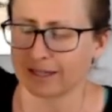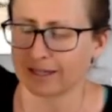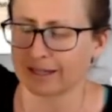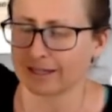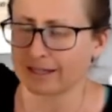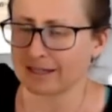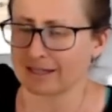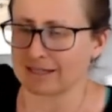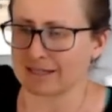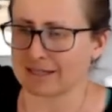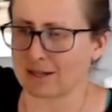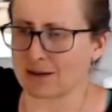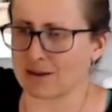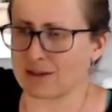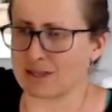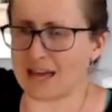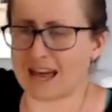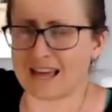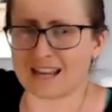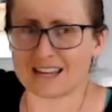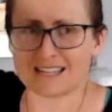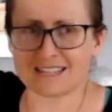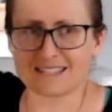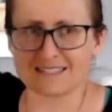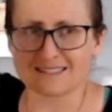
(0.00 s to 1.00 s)
So
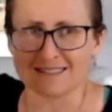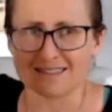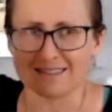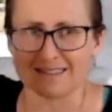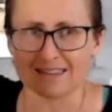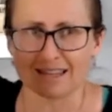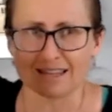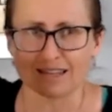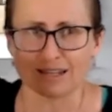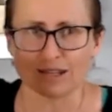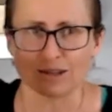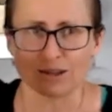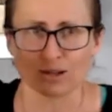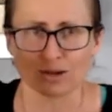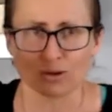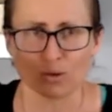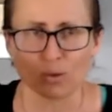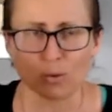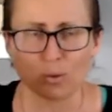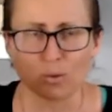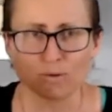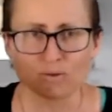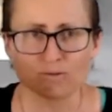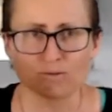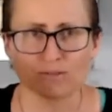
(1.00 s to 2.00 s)
that is the thickener. The
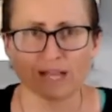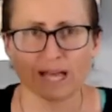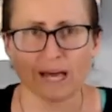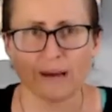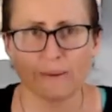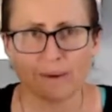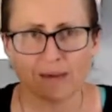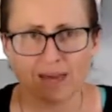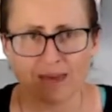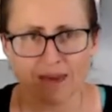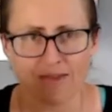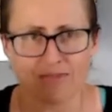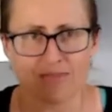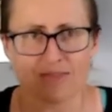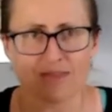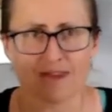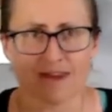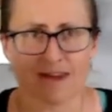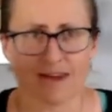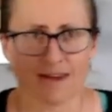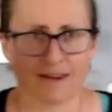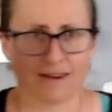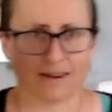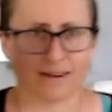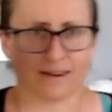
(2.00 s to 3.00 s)
corn flour and the
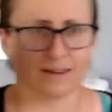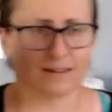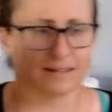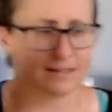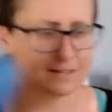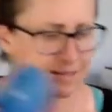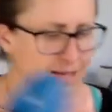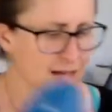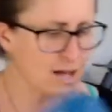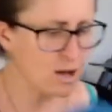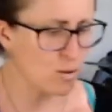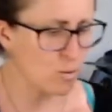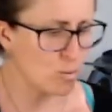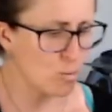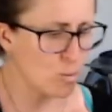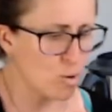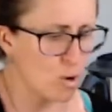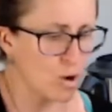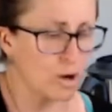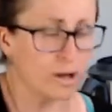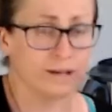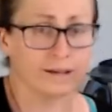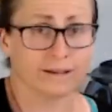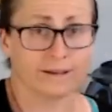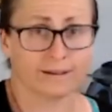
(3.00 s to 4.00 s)
eggs are
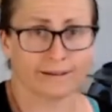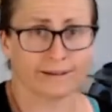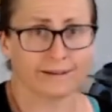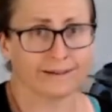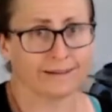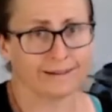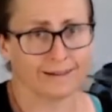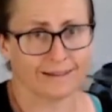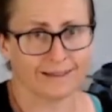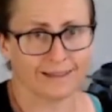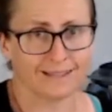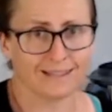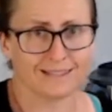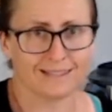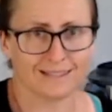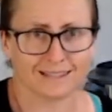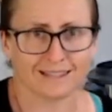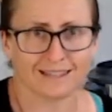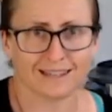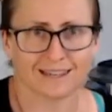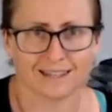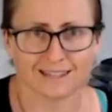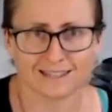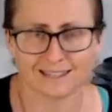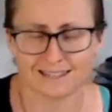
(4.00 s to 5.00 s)
what is the
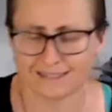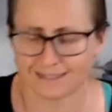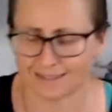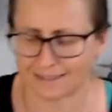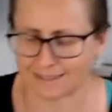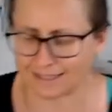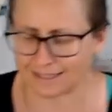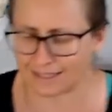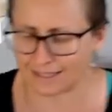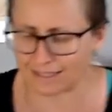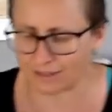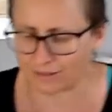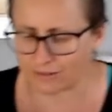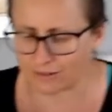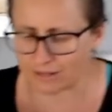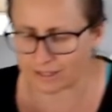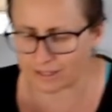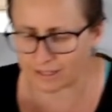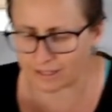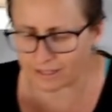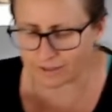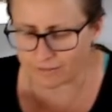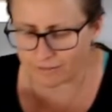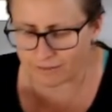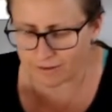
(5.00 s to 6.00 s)
custard thickener in
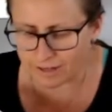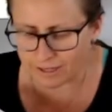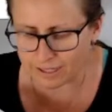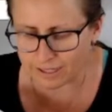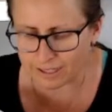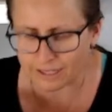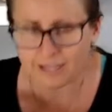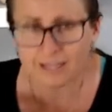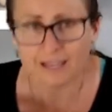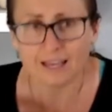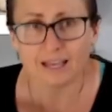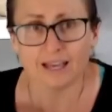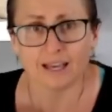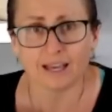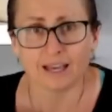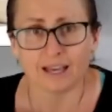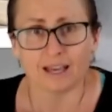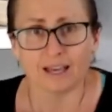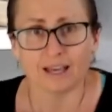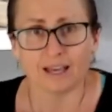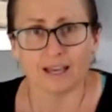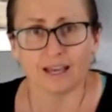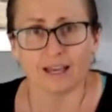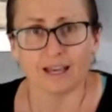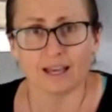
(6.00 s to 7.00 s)
there, right?
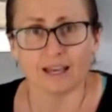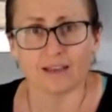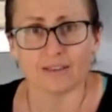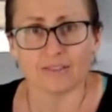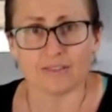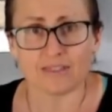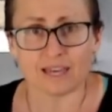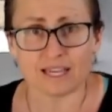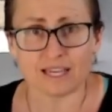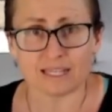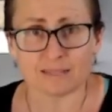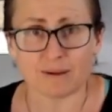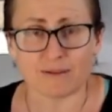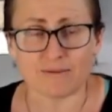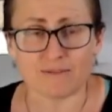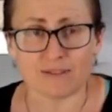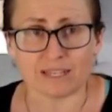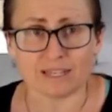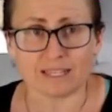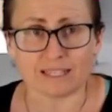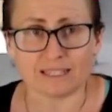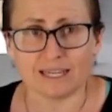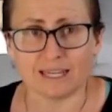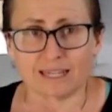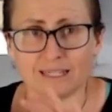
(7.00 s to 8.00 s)
There's my
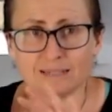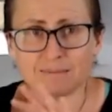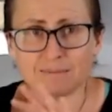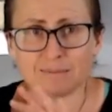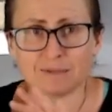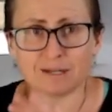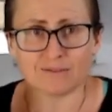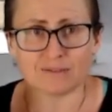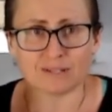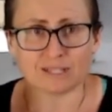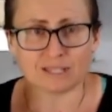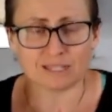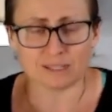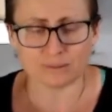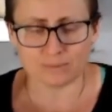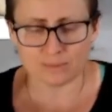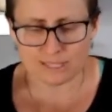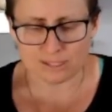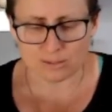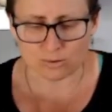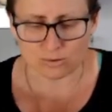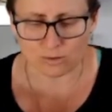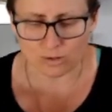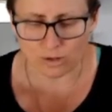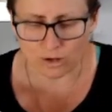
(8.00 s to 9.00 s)
vanilla. My vanilla was
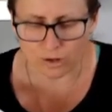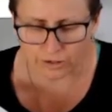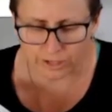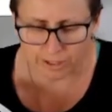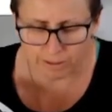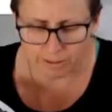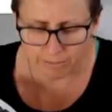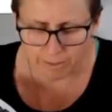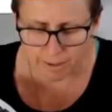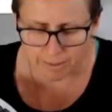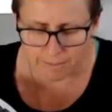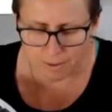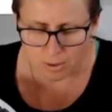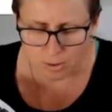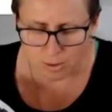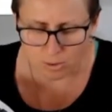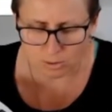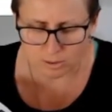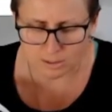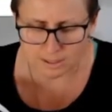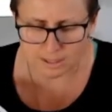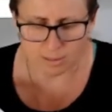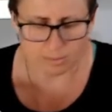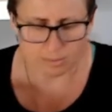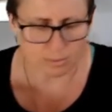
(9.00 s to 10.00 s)
still coating my bowl,
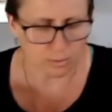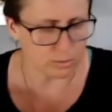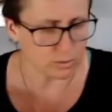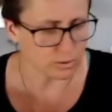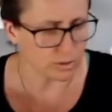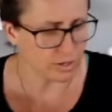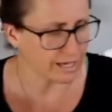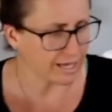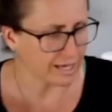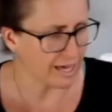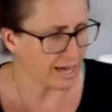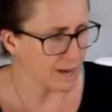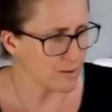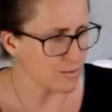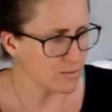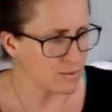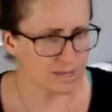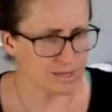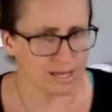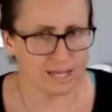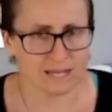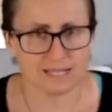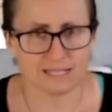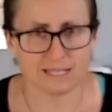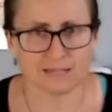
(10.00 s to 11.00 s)
so I'm all okay with
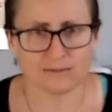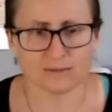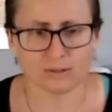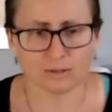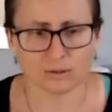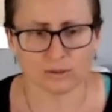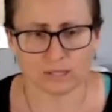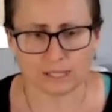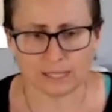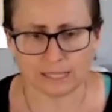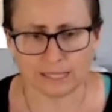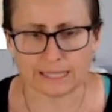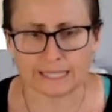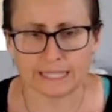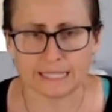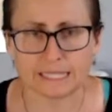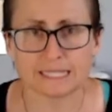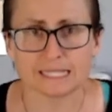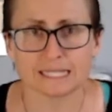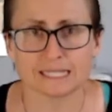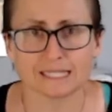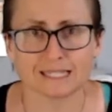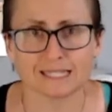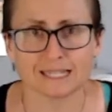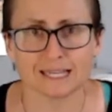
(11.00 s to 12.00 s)
that. It's even on the lid.
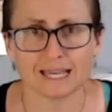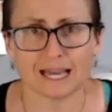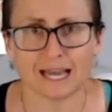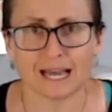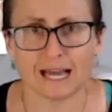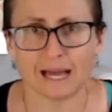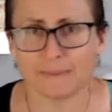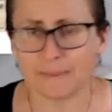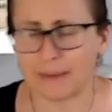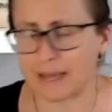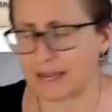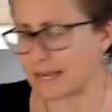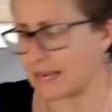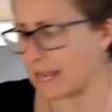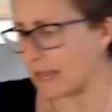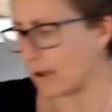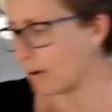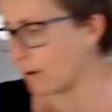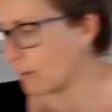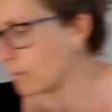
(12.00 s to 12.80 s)
And now I'm